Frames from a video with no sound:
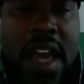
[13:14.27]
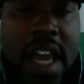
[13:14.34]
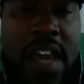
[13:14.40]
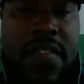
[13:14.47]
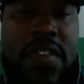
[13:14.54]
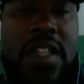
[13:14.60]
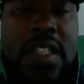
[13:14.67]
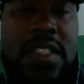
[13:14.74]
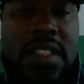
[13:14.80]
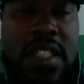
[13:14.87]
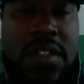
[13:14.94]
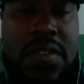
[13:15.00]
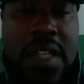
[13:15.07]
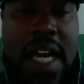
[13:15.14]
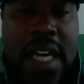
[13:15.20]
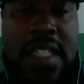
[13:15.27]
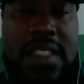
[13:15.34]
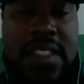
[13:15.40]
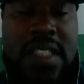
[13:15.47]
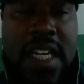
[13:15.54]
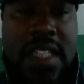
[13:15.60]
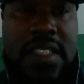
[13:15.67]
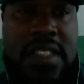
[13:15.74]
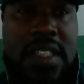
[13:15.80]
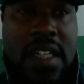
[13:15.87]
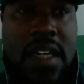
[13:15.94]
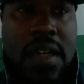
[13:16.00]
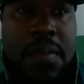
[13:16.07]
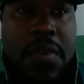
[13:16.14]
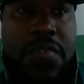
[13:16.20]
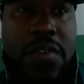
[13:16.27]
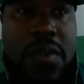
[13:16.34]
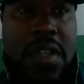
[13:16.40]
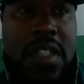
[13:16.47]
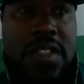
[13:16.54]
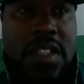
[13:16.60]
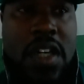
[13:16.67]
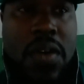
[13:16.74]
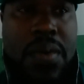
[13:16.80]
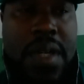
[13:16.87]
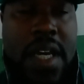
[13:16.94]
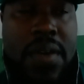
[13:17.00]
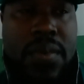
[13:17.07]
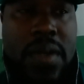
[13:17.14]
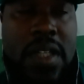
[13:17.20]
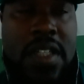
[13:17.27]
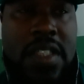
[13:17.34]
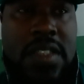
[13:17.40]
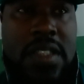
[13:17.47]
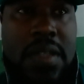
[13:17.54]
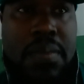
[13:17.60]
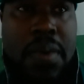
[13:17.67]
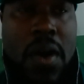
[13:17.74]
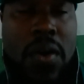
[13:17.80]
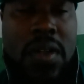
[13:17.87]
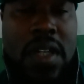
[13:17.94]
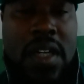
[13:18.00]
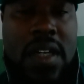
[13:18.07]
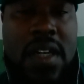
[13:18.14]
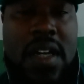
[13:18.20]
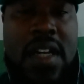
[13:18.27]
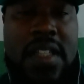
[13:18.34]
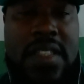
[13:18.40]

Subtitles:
Even in the United States, a few years ago when they released Ebola